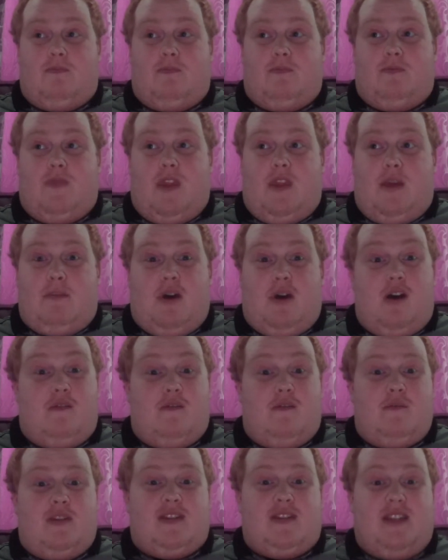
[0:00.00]
Apart
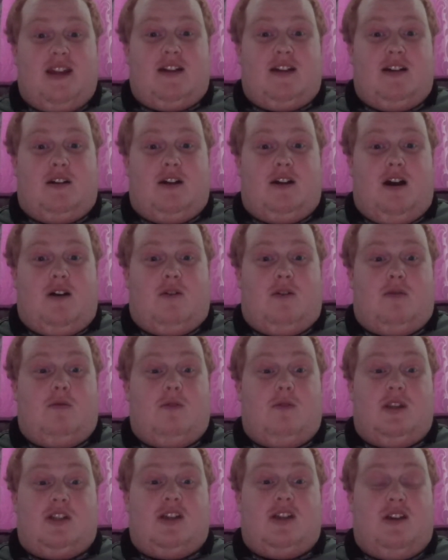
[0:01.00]
from the second goal,
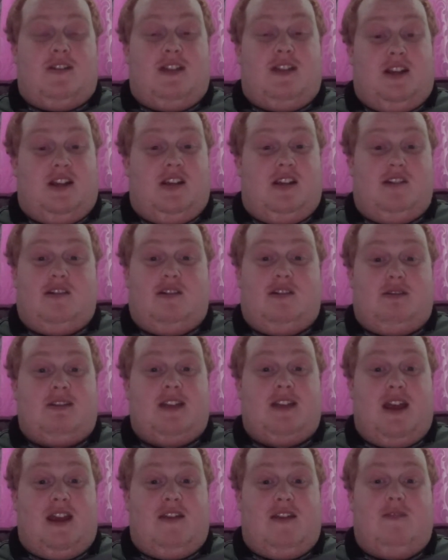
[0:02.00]
which I think he should have
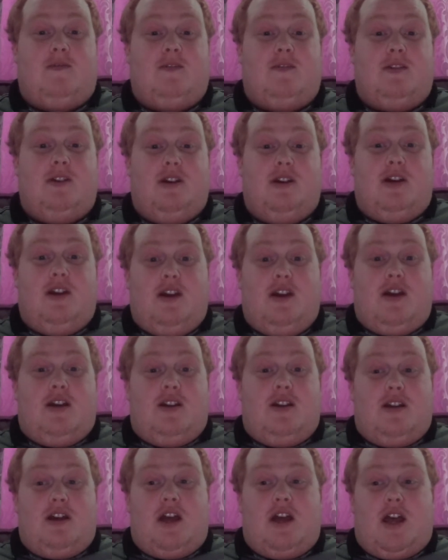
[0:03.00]
saved,
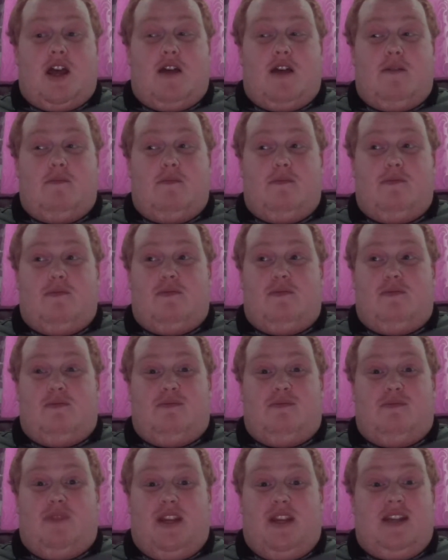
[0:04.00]

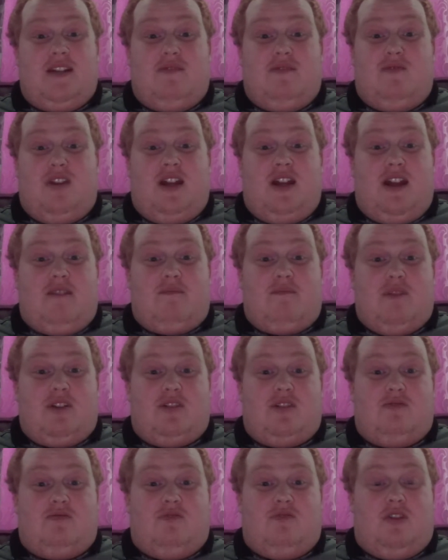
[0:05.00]
he didn't really have
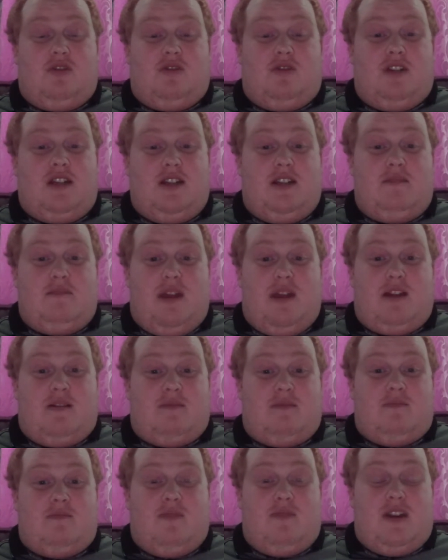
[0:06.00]
much wrong. He didn't make
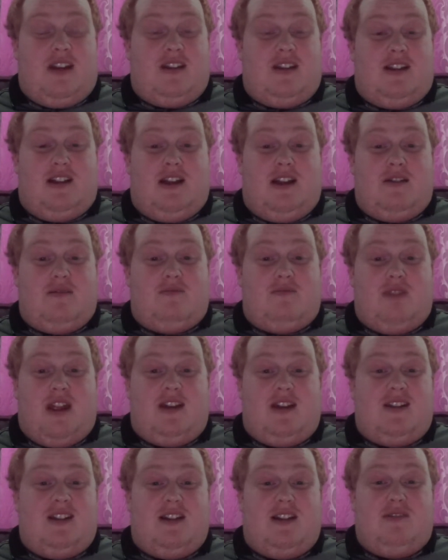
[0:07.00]
anything
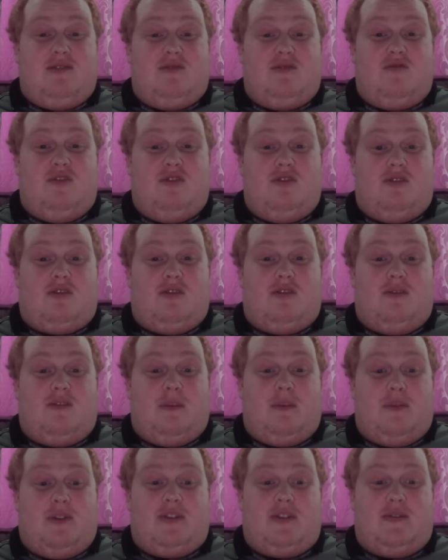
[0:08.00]
else wrong, if
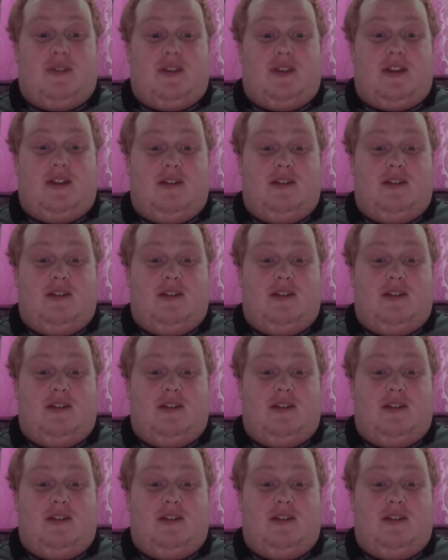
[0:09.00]
I'm honest with you.